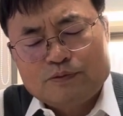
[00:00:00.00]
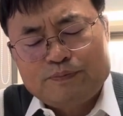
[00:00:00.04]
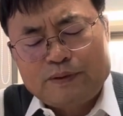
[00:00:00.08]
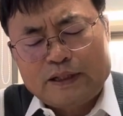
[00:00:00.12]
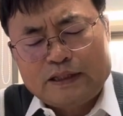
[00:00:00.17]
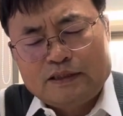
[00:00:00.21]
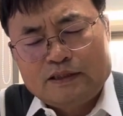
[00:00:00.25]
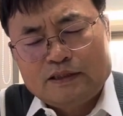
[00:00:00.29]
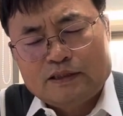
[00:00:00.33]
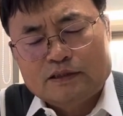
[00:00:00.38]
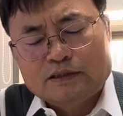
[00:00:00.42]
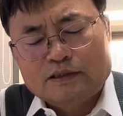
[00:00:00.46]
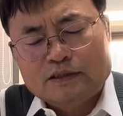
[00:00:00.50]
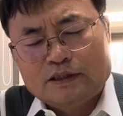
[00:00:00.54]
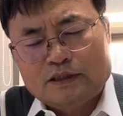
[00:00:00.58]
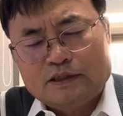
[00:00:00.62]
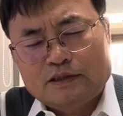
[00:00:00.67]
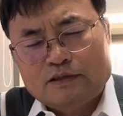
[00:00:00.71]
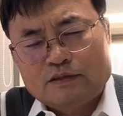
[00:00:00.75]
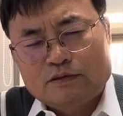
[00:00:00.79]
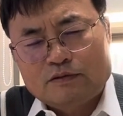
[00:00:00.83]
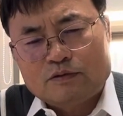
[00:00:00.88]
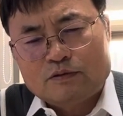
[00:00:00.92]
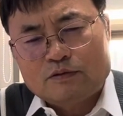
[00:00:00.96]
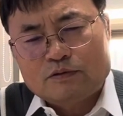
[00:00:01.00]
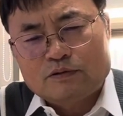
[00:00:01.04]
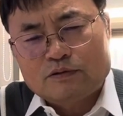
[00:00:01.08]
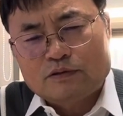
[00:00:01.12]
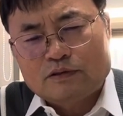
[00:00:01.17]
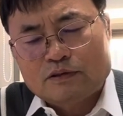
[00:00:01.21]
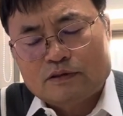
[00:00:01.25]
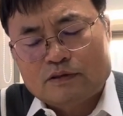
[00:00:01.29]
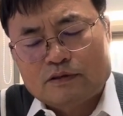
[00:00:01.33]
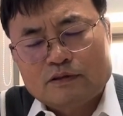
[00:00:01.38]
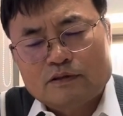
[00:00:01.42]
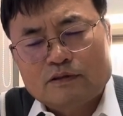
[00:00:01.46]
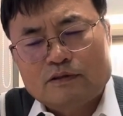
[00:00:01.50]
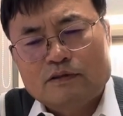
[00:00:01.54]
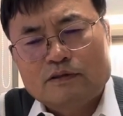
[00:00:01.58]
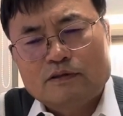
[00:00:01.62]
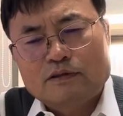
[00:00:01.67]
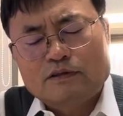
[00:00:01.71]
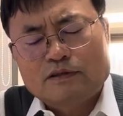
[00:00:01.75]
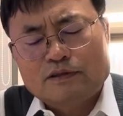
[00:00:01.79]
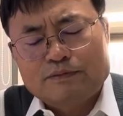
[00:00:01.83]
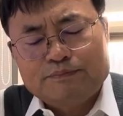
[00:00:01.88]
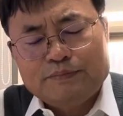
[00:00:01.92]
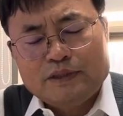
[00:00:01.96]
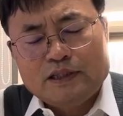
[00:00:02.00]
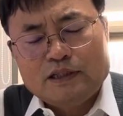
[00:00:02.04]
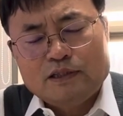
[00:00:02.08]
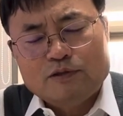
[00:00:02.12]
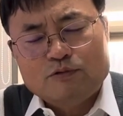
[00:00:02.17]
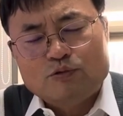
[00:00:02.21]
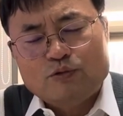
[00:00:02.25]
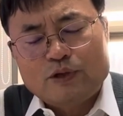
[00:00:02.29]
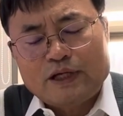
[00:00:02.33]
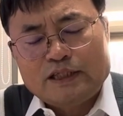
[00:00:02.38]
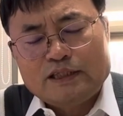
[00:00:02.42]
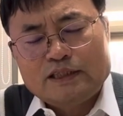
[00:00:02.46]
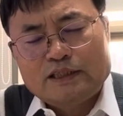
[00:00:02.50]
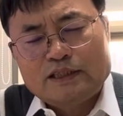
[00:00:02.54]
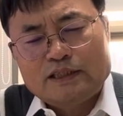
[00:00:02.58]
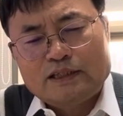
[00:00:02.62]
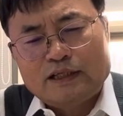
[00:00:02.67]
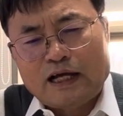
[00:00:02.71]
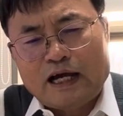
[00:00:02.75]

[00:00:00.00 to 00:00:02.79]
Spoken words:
parties agreed on the minimum wage,